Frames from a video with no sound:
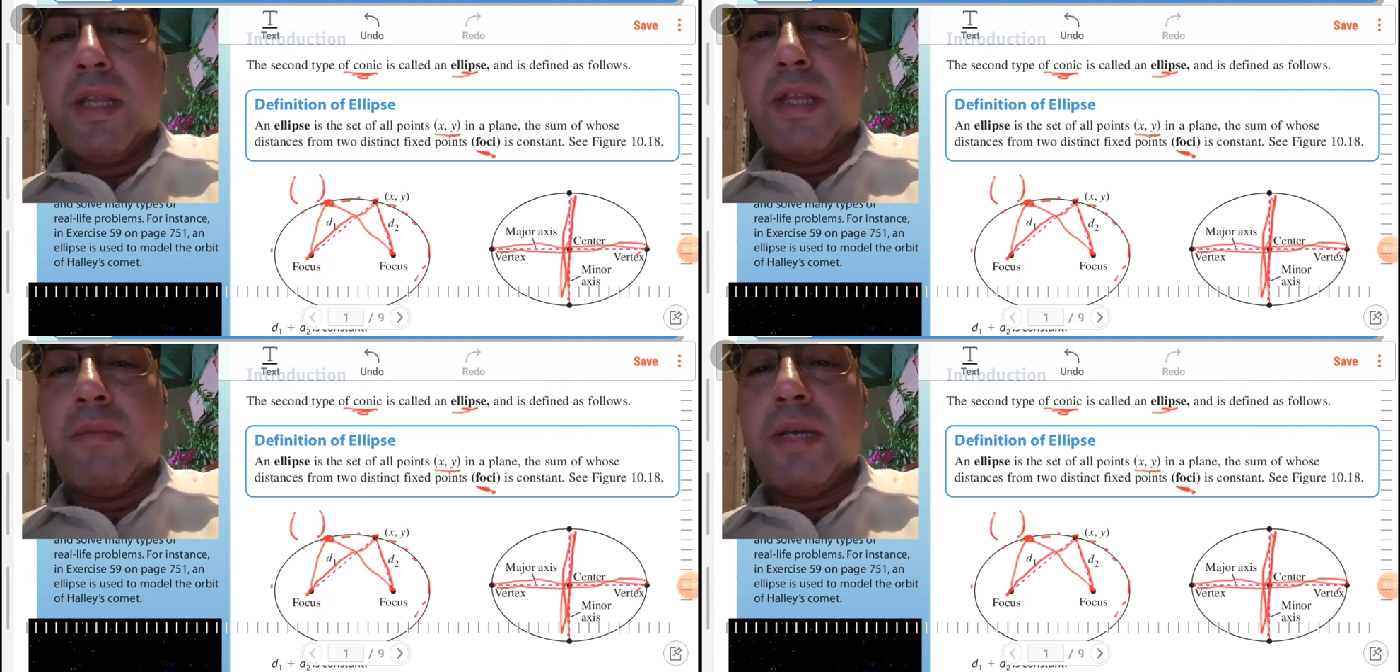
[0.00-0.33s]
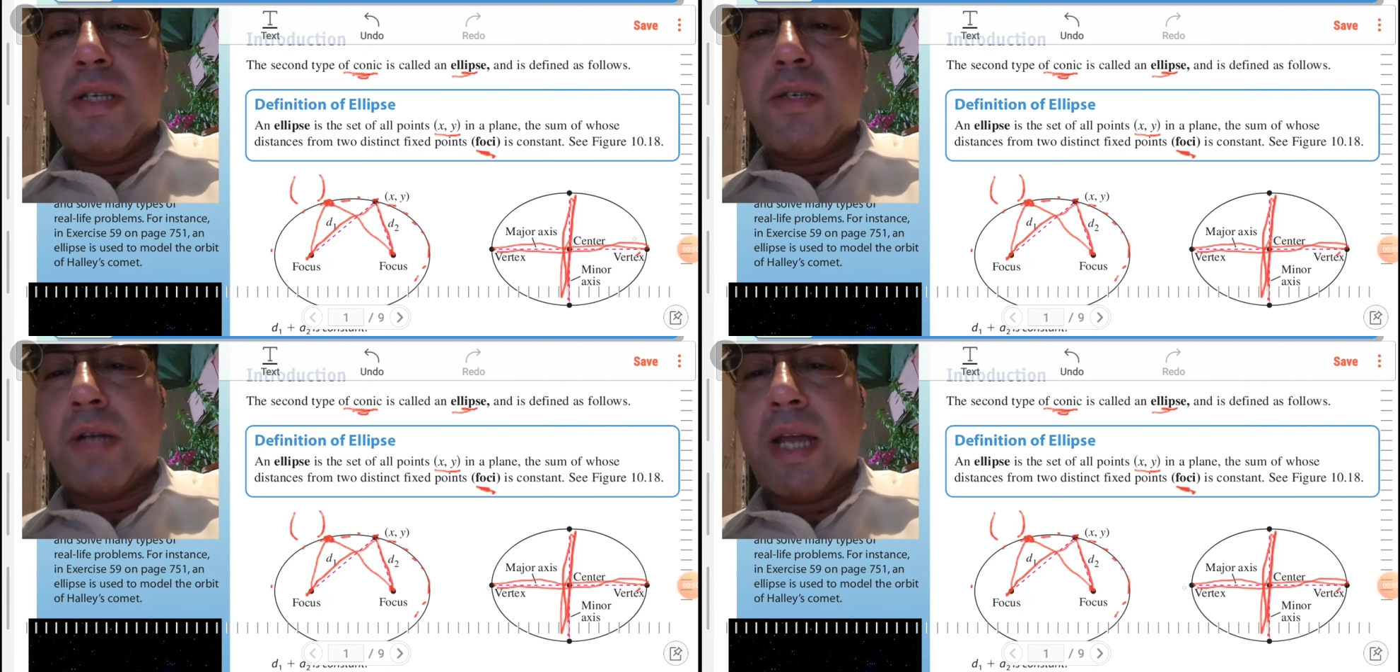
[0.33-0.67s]
The
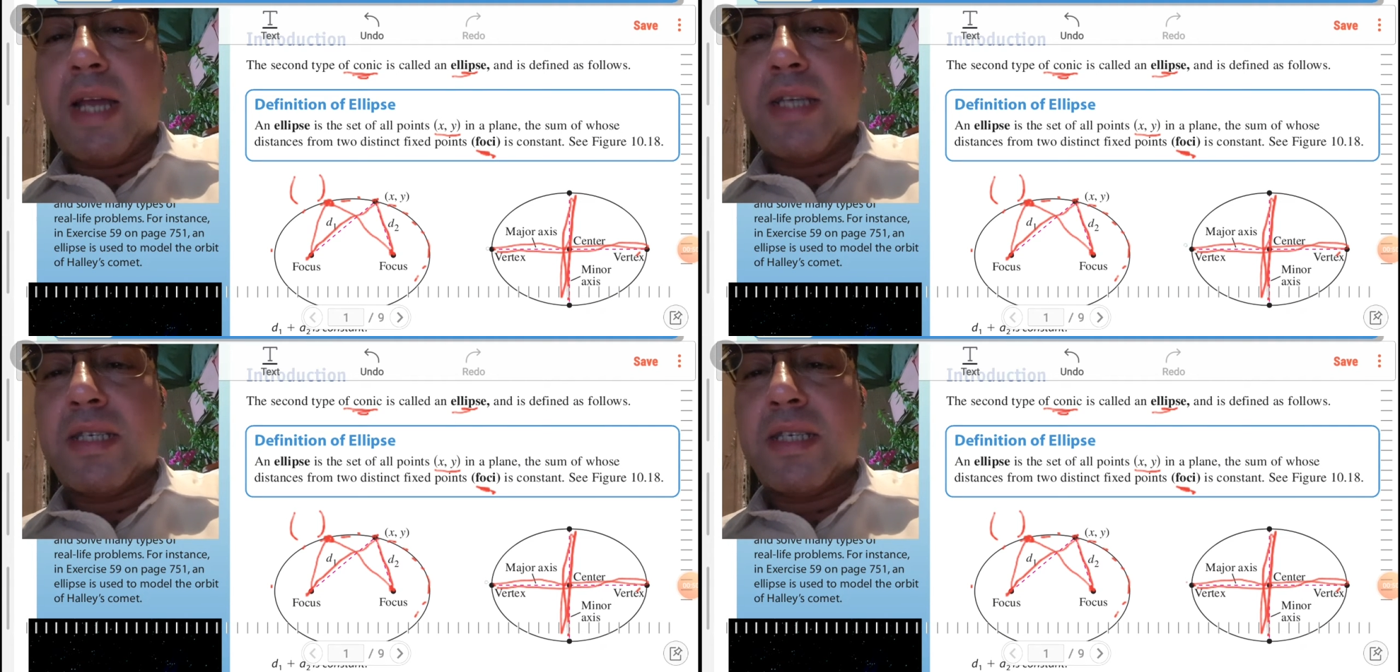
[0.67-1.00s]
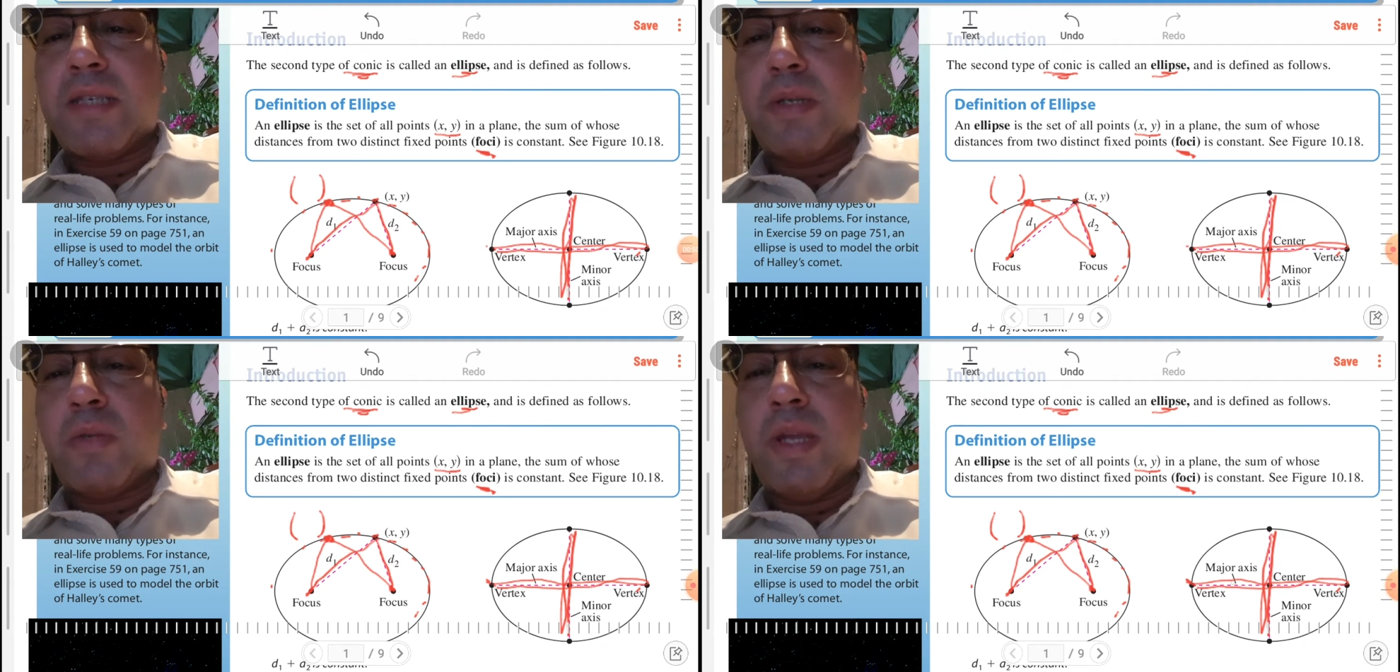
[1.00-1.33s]
major axis
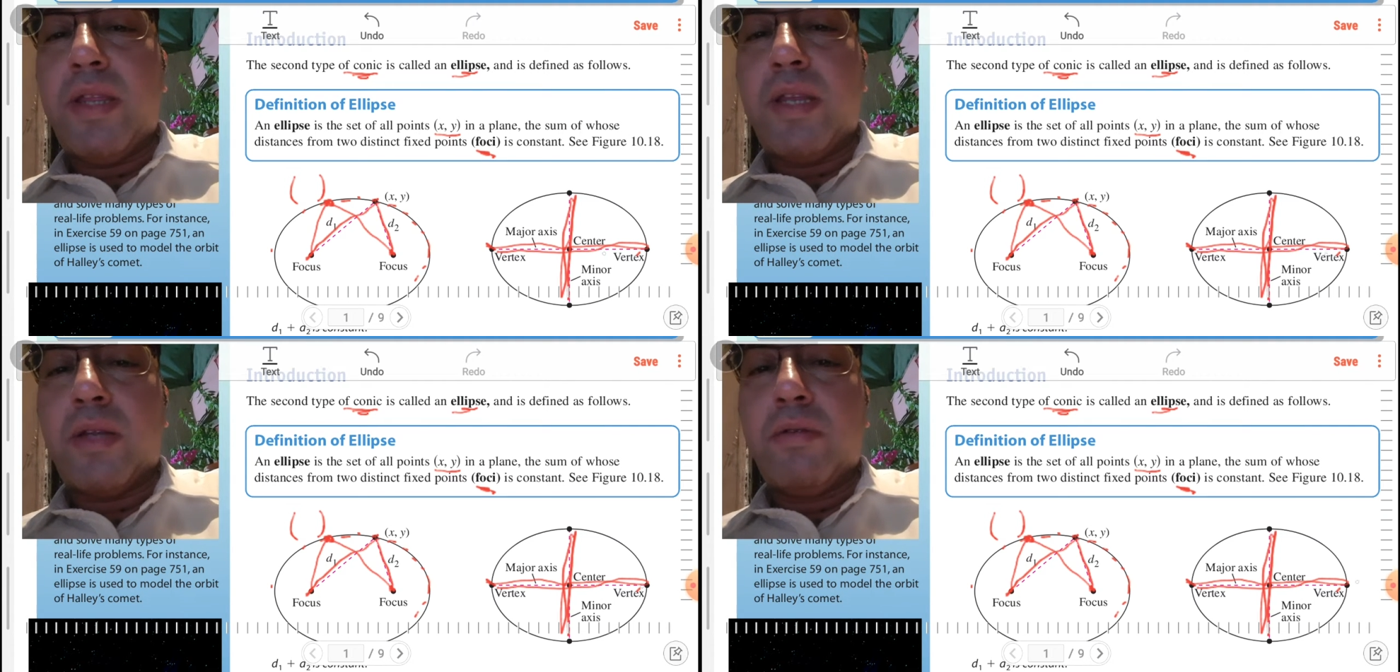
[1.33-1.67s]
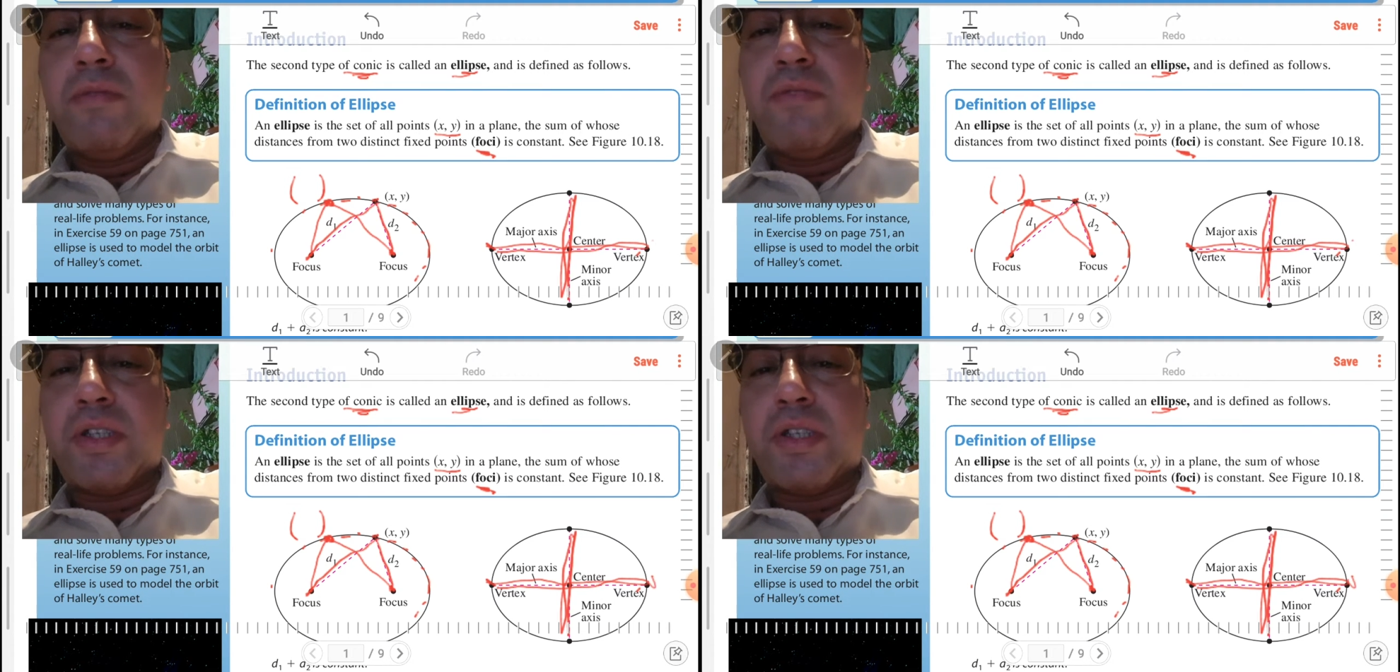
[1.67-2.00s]
between the
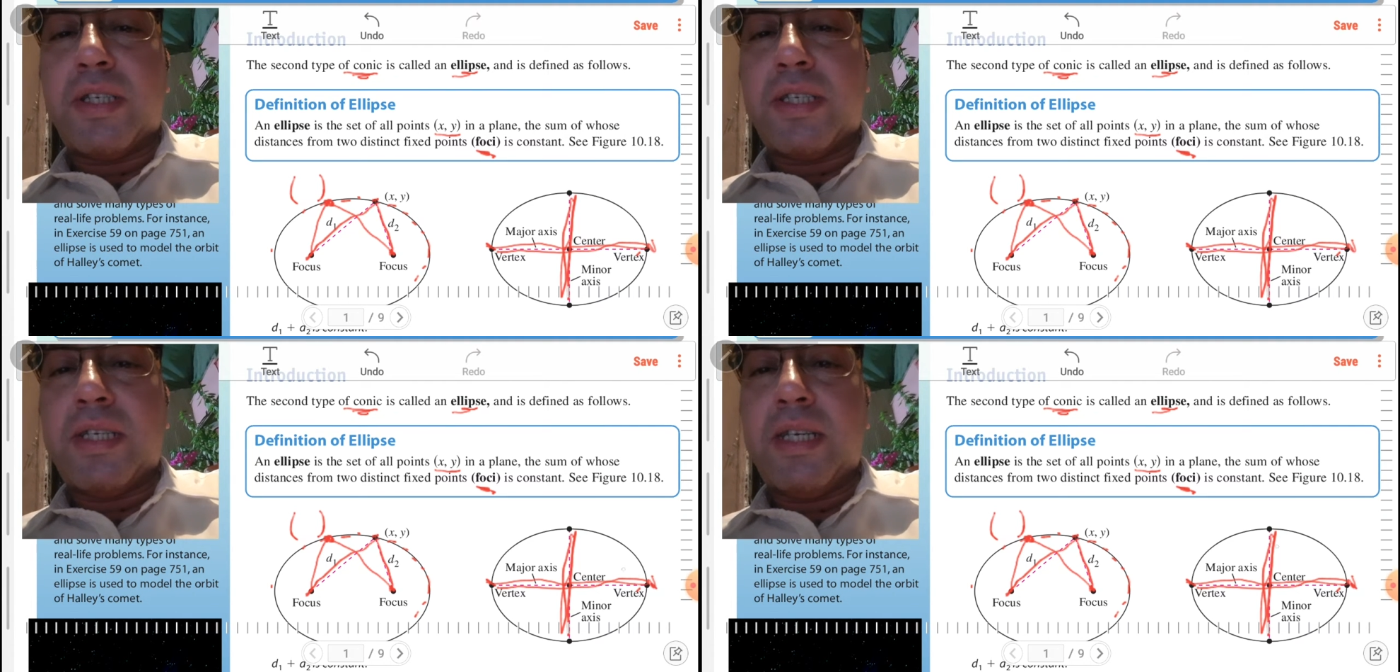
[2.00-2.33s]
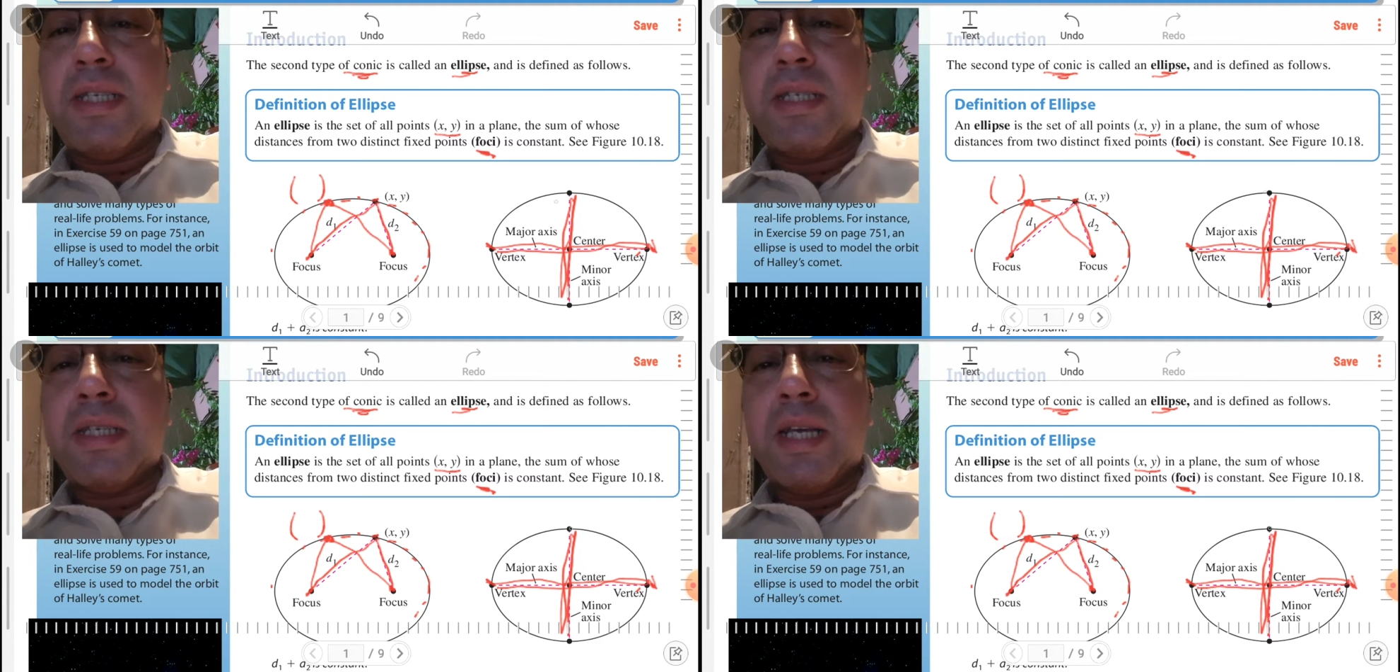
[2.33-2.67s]
two
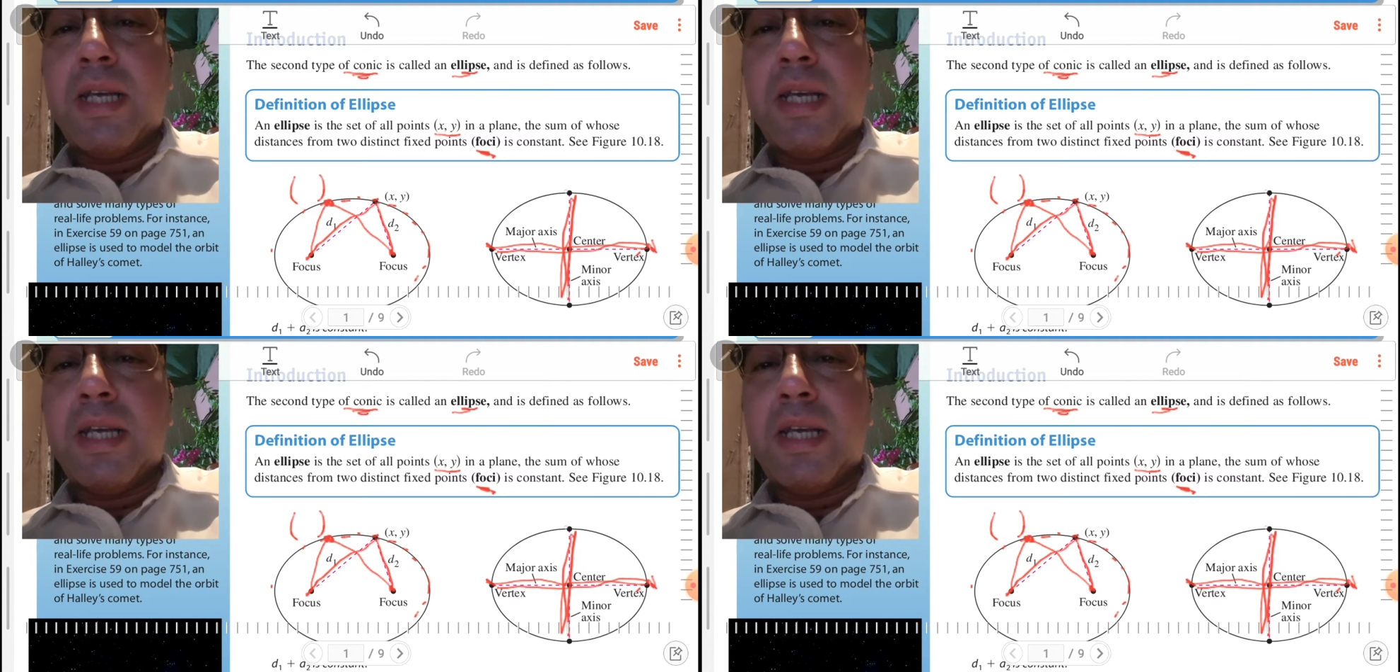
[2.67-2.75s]
vertices